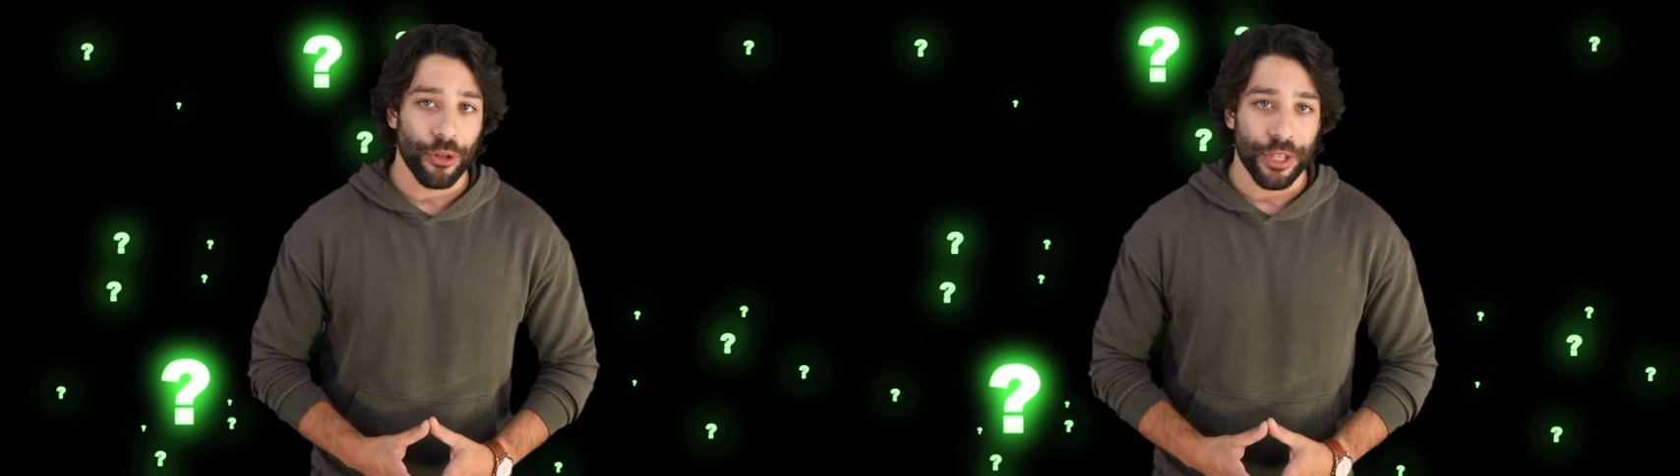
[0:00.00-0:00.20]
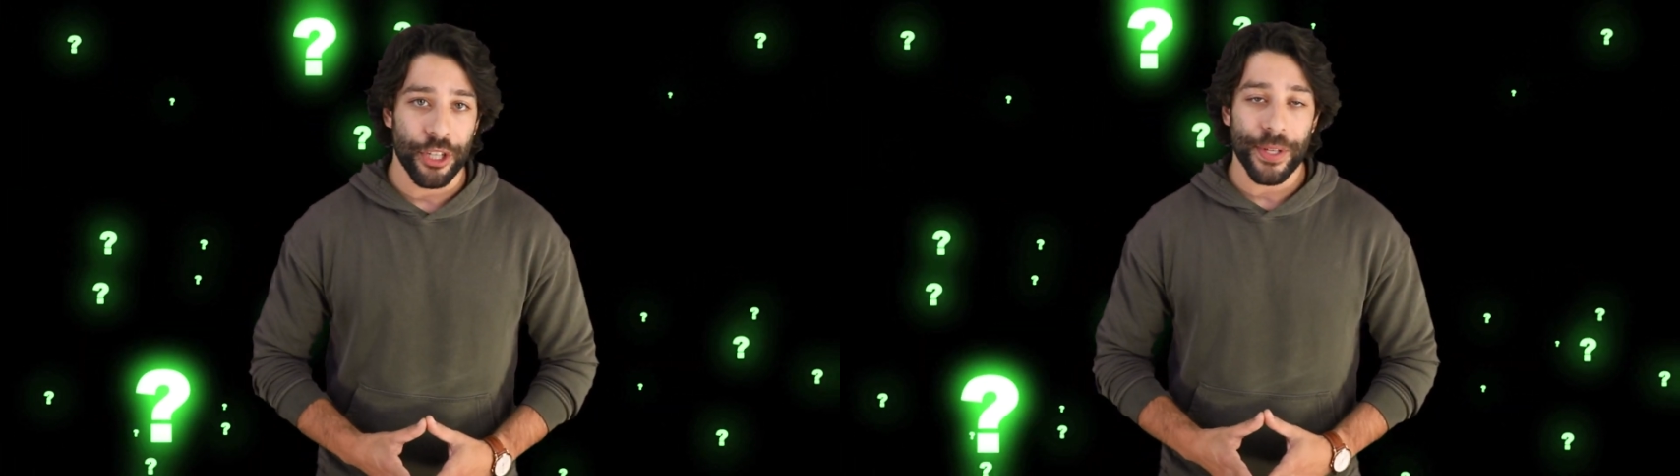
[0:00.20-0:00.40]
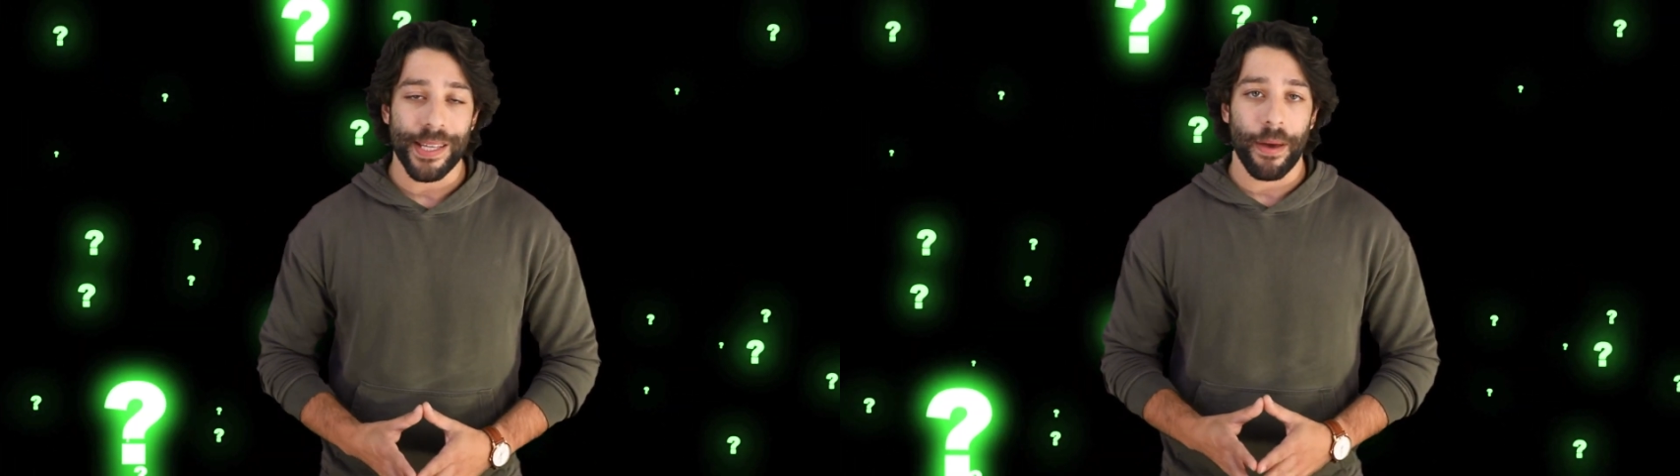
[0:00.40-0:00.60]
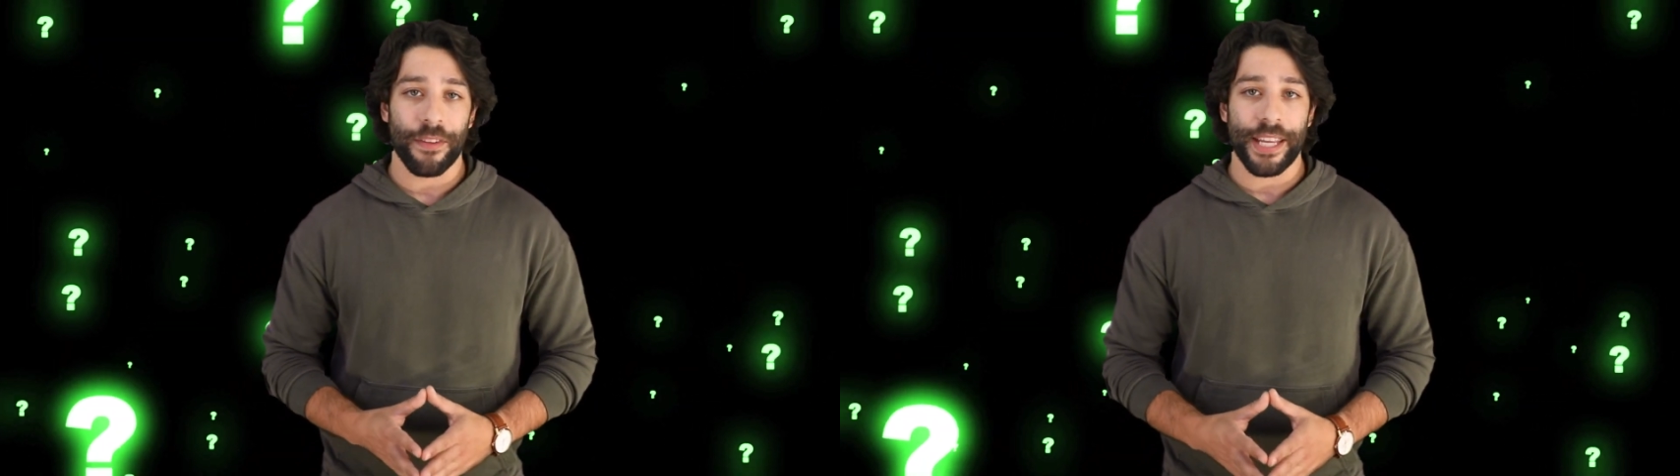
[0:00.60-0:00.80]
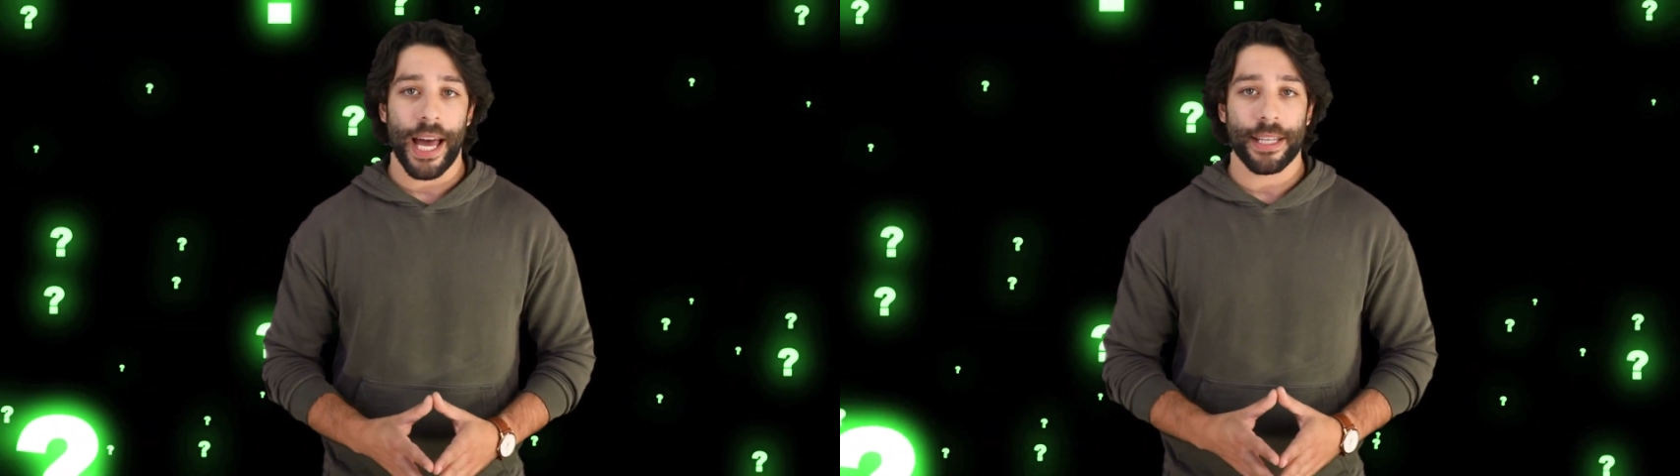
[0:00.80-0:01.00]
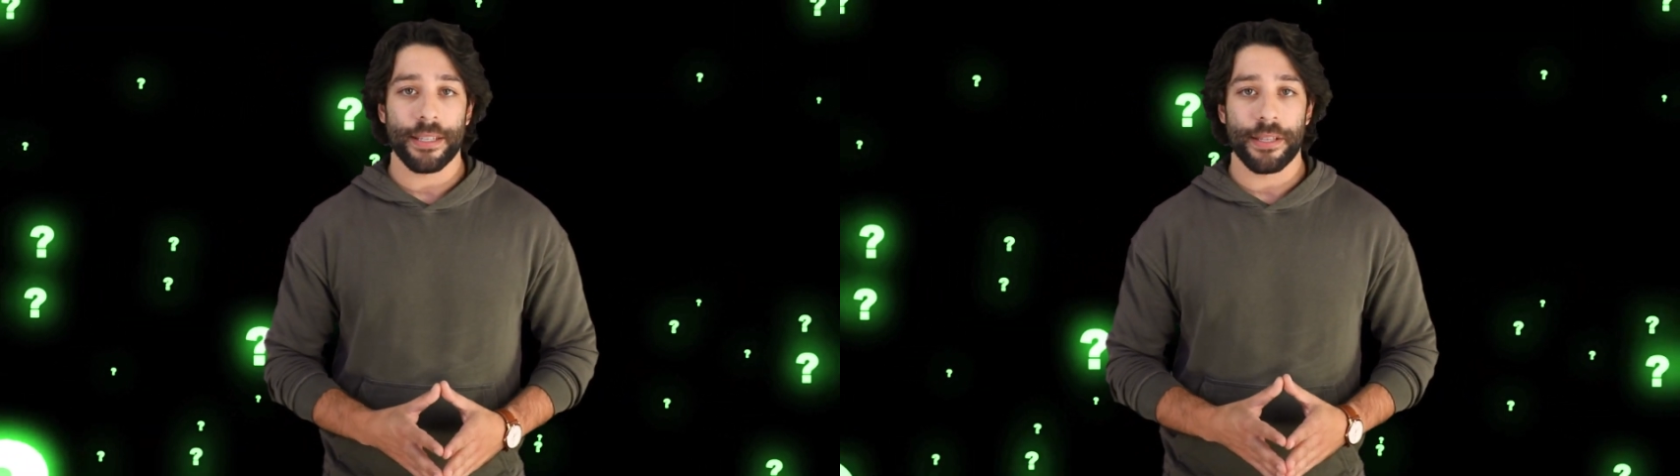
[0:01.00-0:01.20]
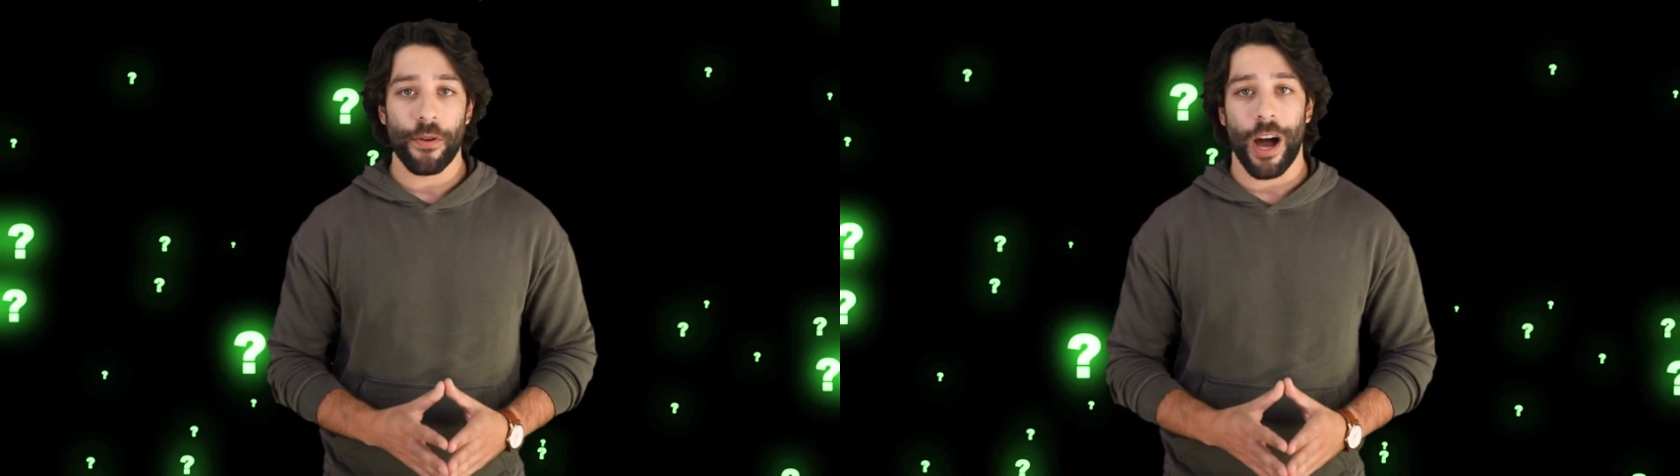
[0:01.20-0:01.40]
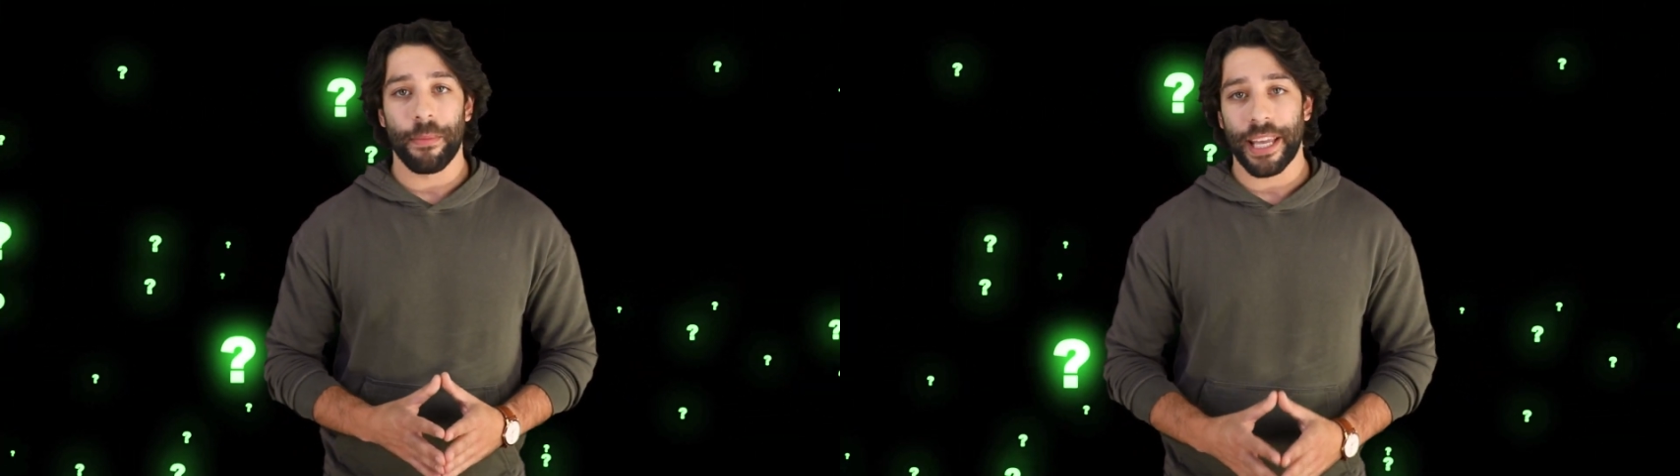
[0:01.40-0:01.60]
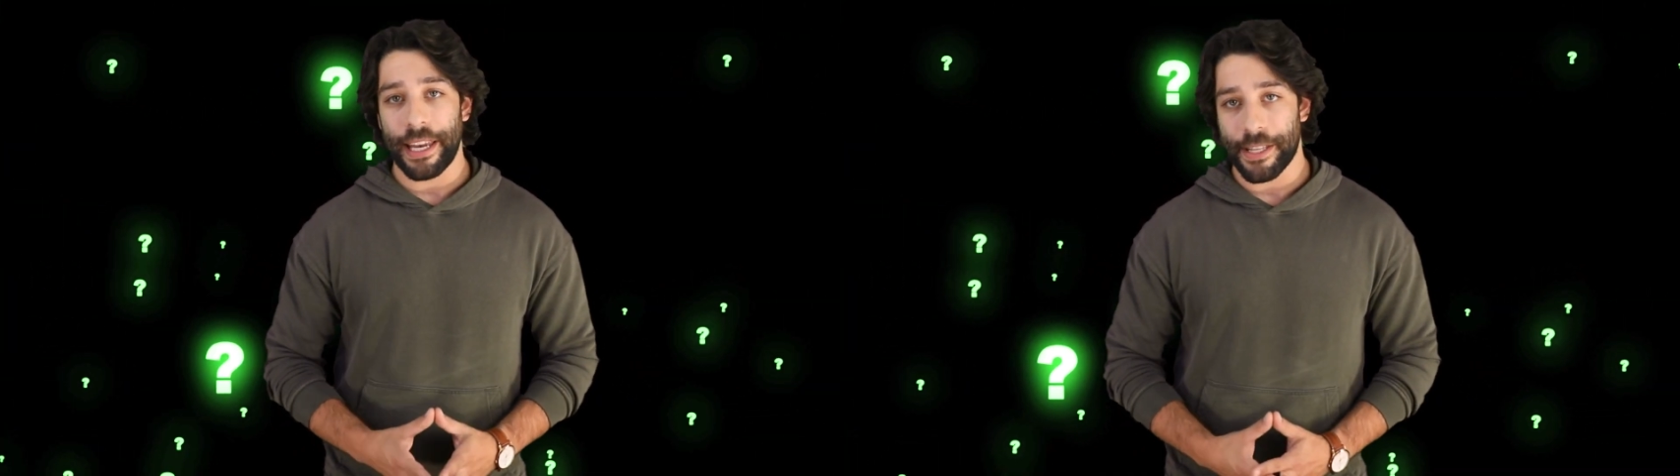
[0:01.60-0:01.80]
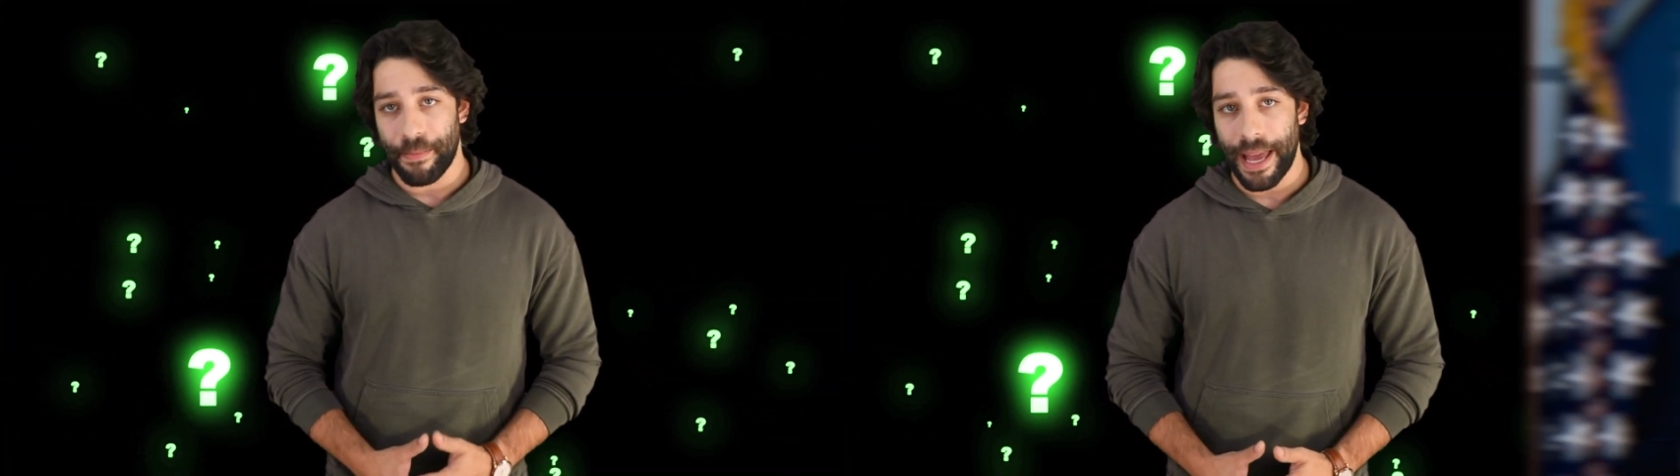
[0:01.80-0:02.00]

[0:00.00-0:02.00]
to reduce the amount of taxes they're obligated to